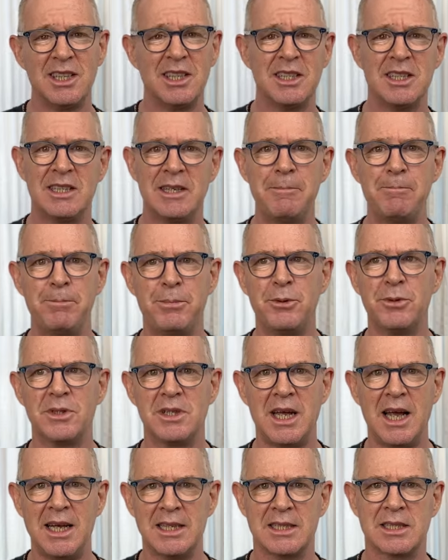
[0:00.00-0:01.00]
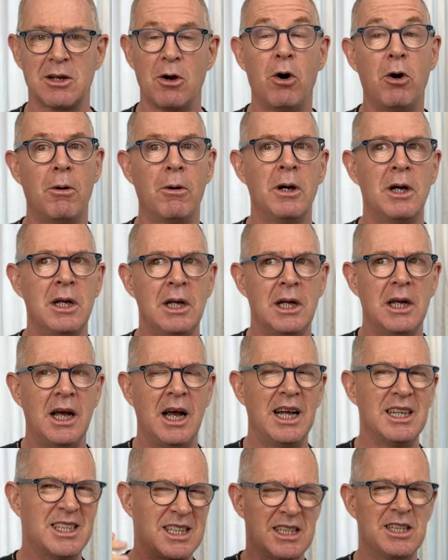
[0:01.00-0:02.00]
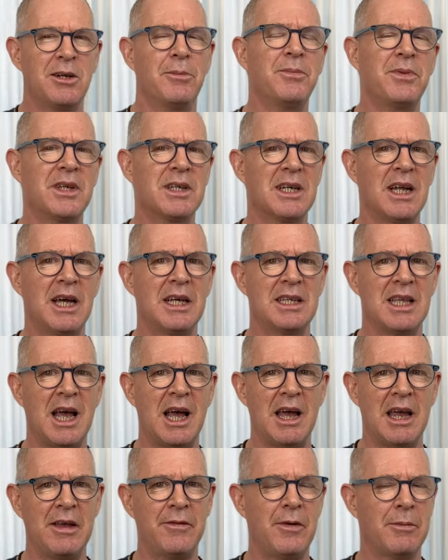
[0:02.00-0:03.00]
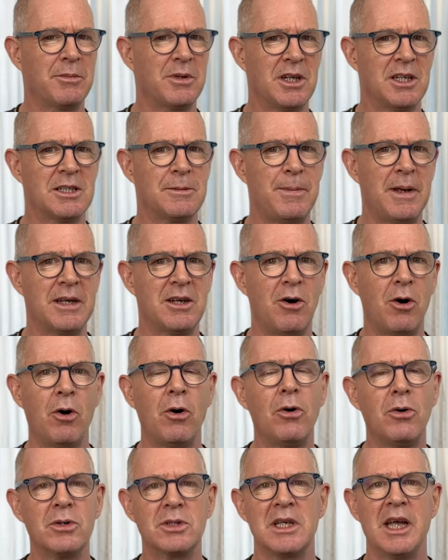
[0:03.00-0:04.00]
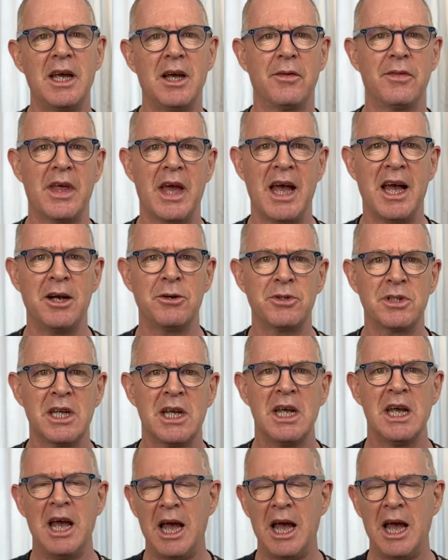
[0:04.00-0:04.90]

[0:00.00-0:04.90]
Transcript: a simple task or Actually, something like that, if I'm gonna spend all day on the house,